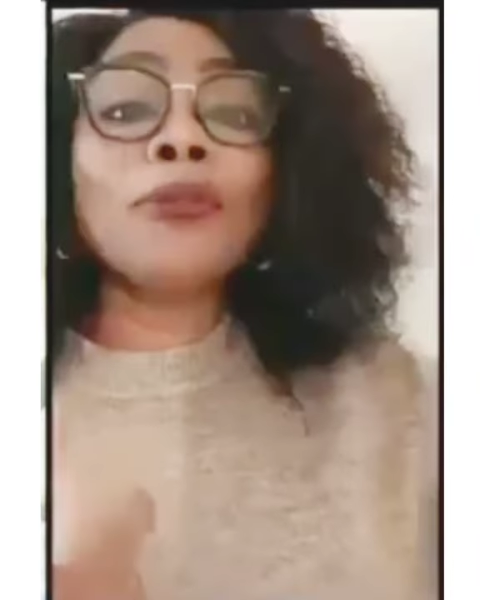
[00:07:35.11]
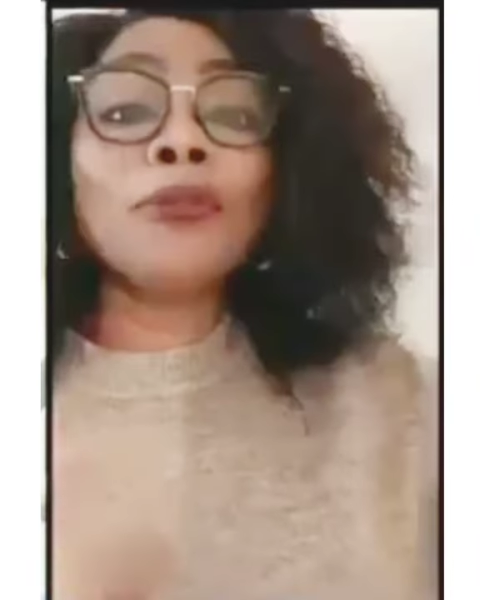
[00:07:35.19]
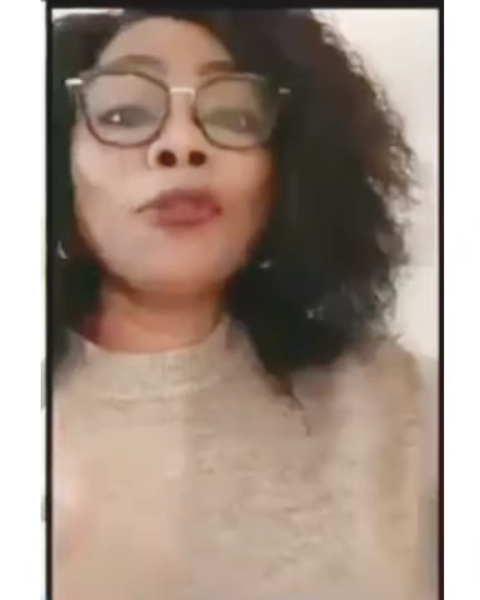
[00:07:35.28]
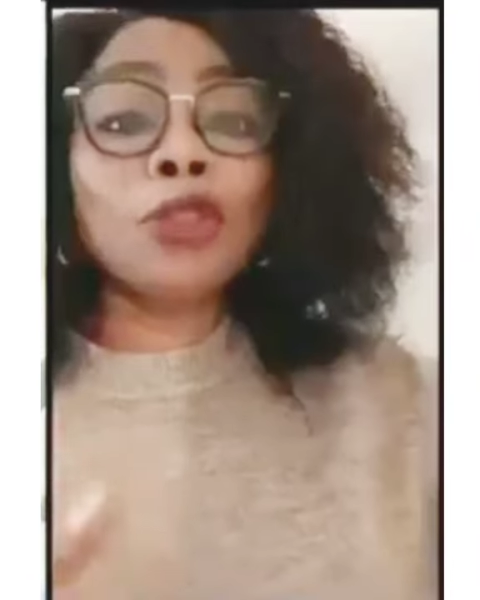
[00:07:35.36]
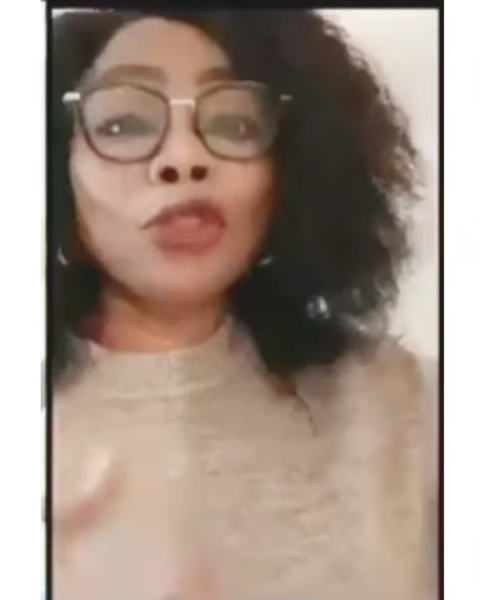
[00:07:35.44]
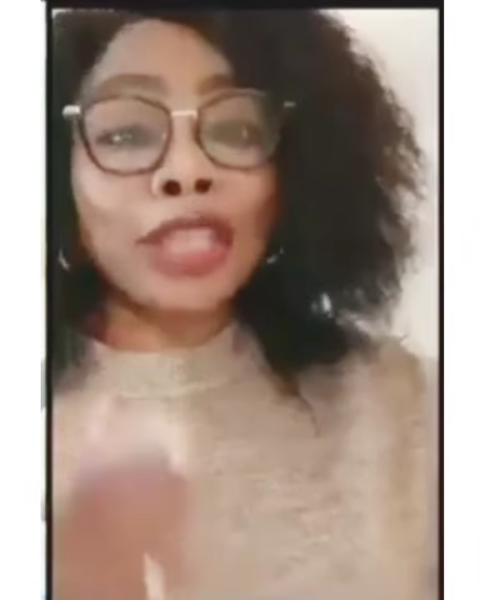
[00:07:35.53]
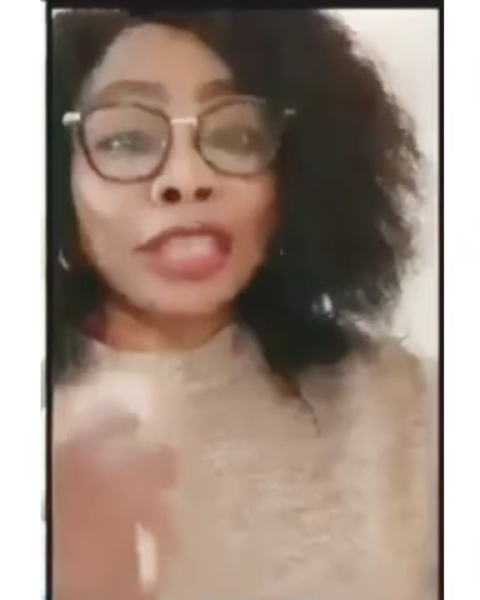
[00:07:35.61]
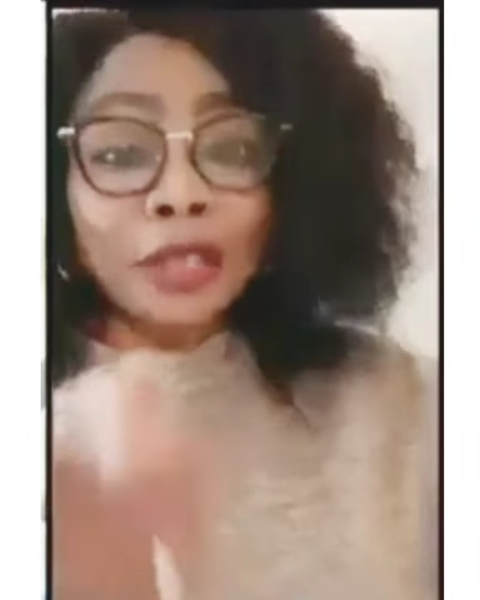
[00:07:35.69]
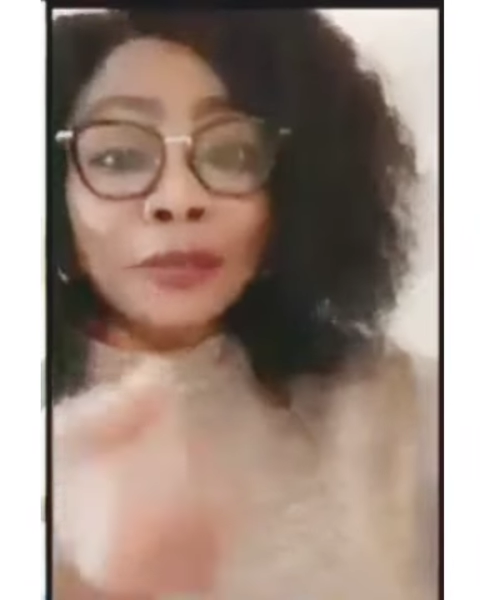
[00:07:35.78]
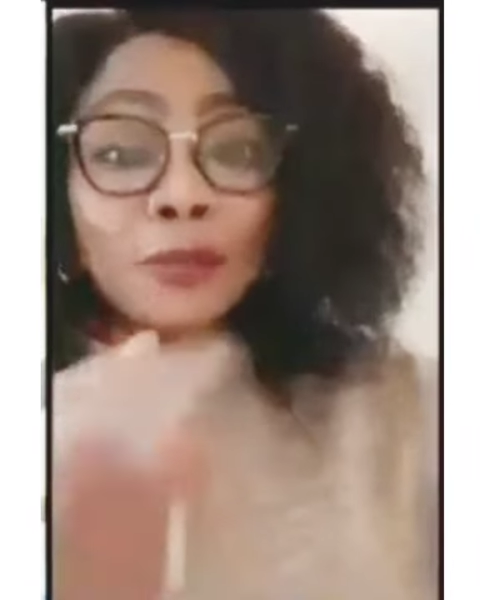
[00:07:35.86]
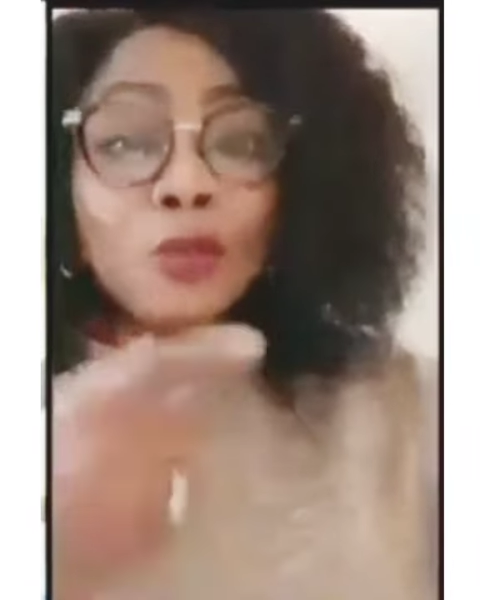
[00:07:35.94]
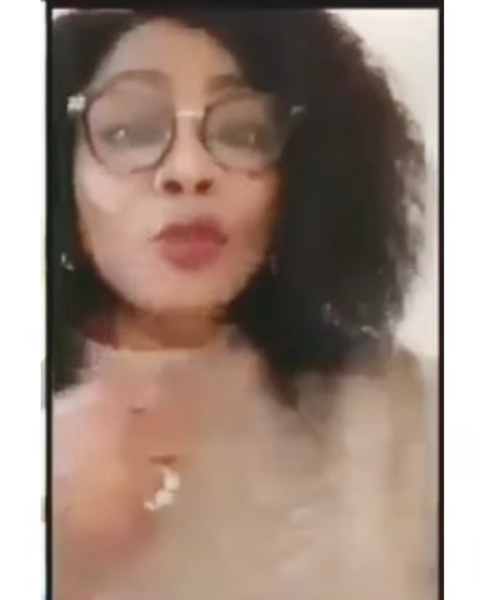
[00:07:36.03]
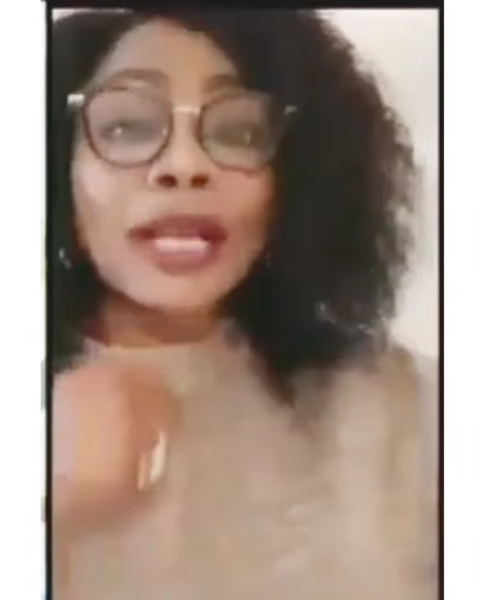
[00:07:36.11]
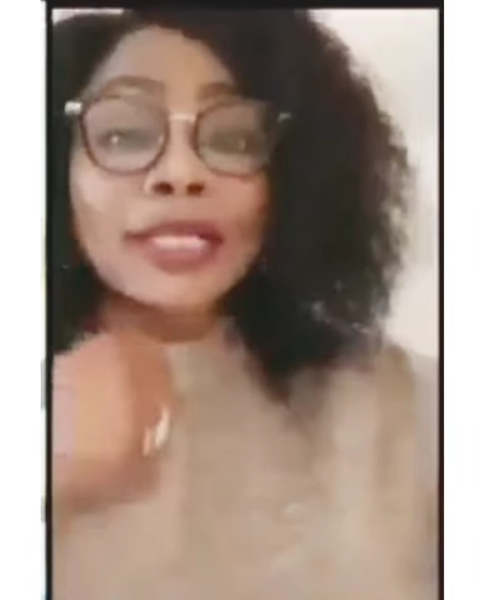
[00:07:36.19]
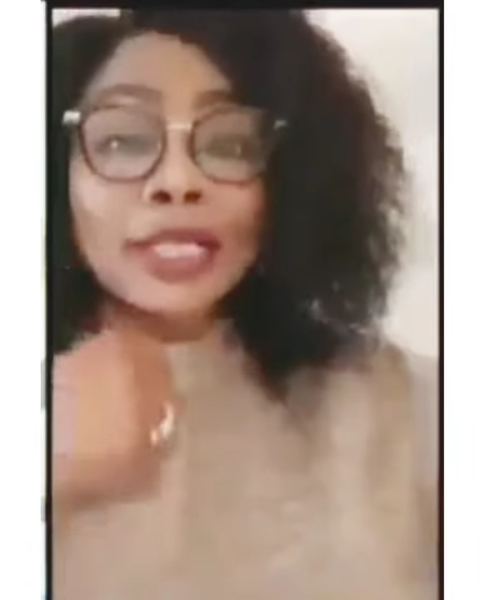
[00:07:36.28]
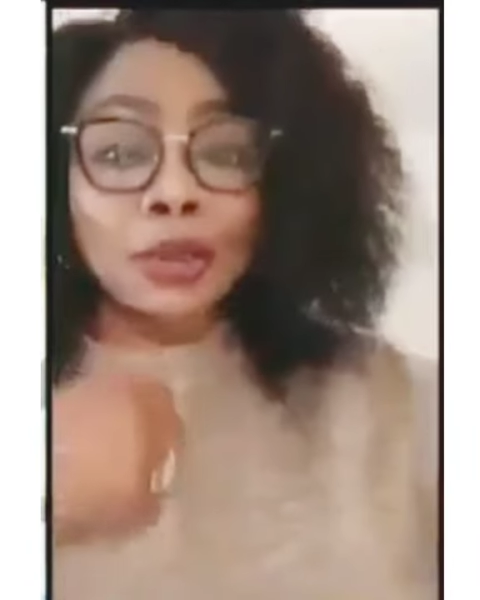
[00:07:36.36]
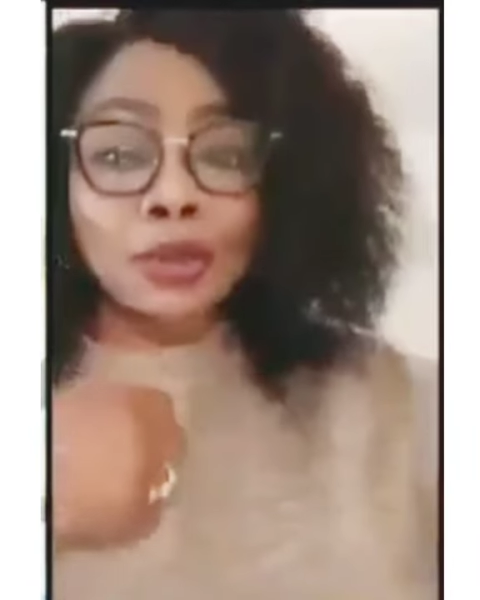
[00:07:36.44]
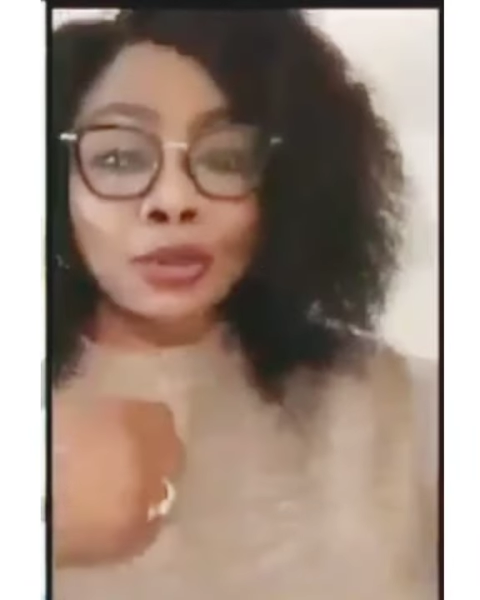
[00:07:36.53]
unfortunate if you
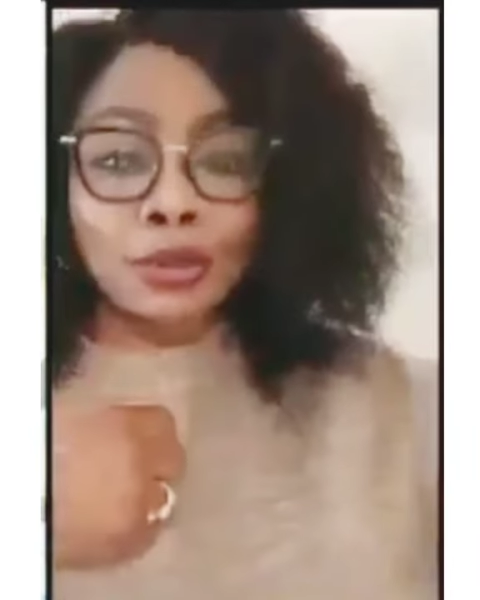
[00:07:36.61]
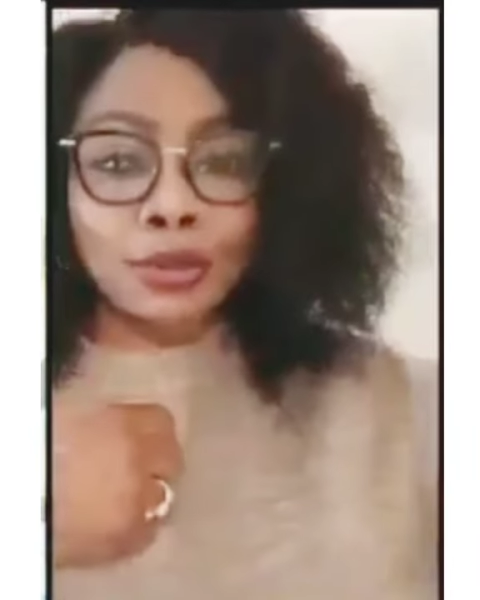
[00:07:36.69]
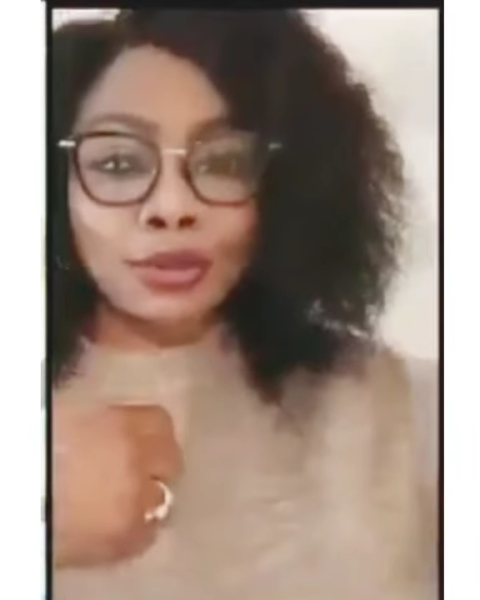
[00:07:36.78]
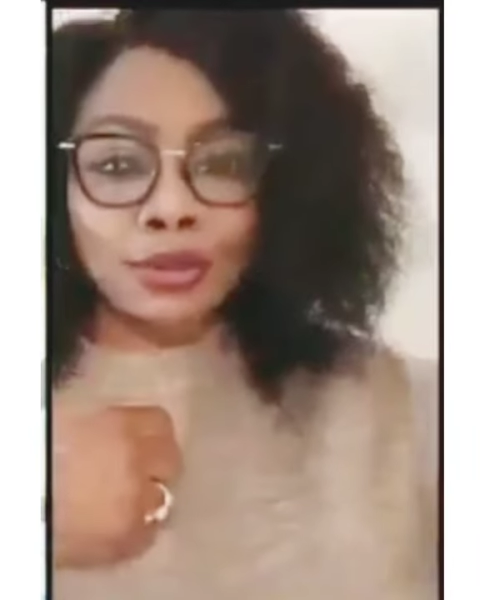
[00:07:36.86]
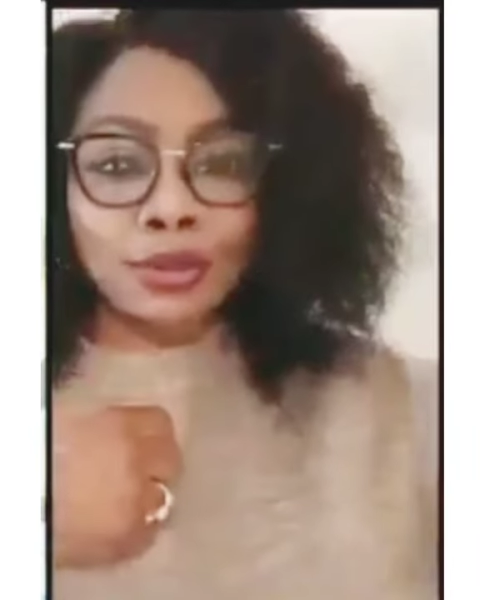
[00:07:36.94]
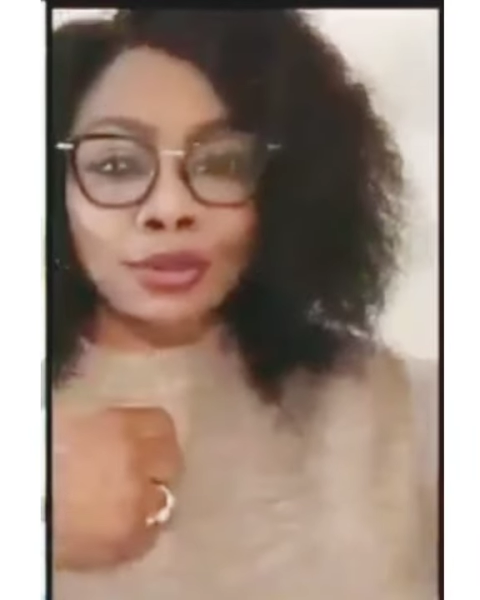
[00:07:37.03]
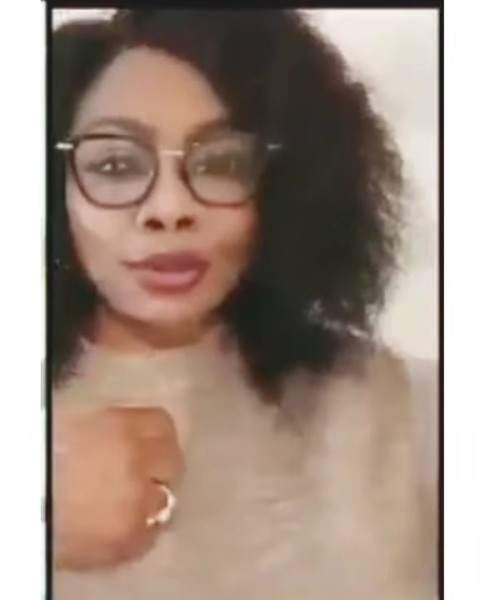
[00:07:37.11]
as a youth